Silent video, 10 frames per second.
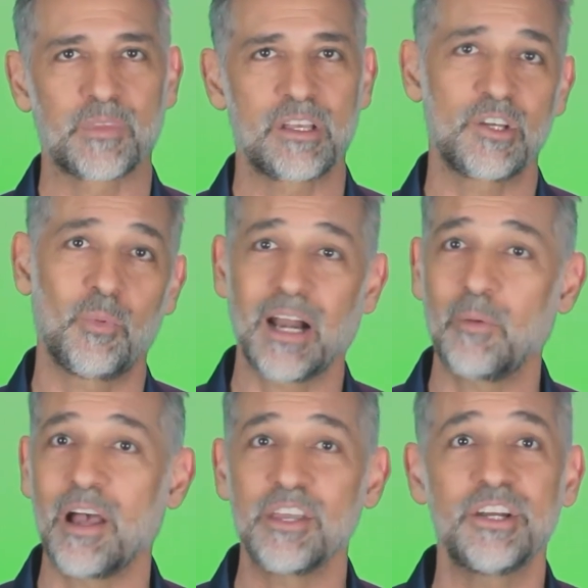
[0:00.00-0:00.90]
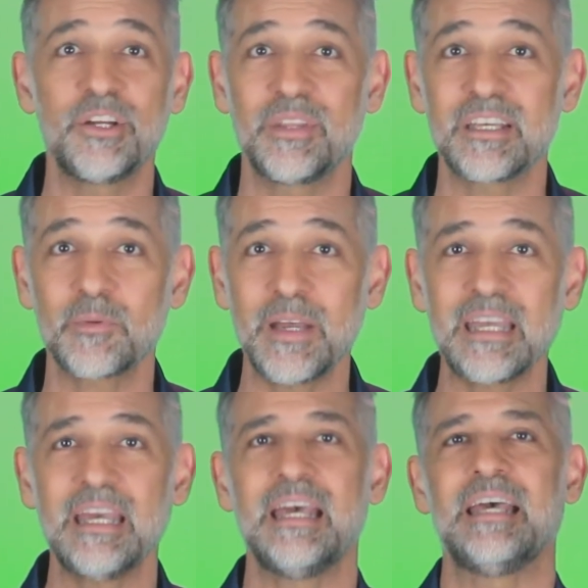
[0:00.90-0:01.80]
So what I want you to do this
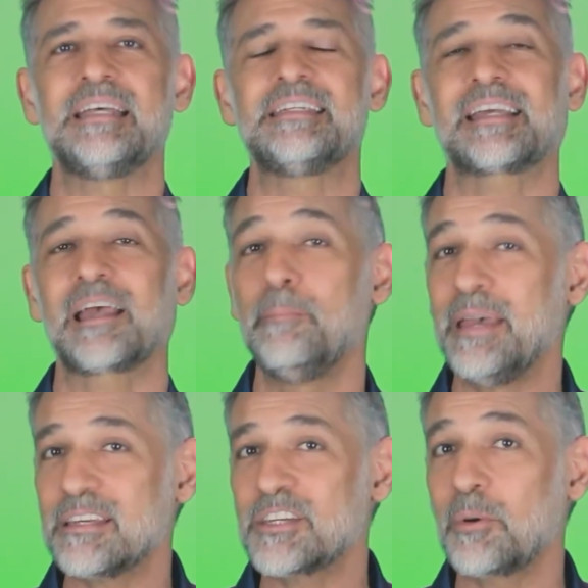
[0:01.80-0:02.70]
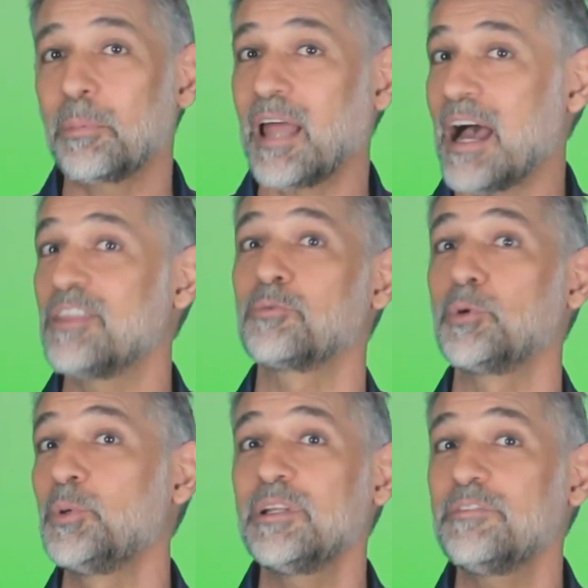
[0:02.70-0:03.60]
week is to commit to apply the
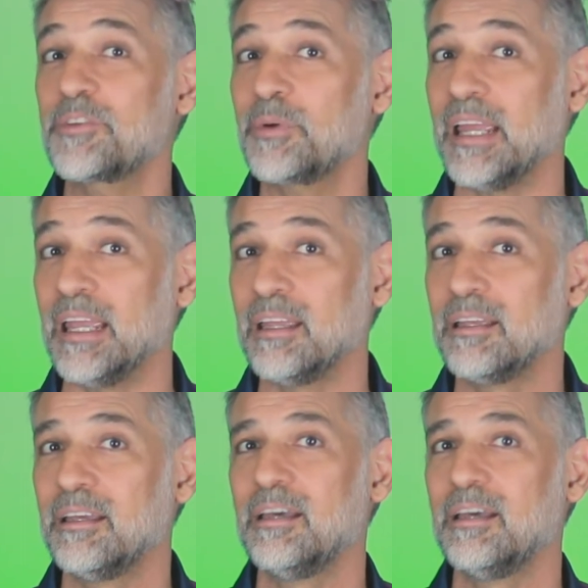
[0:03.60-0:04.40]
rule of three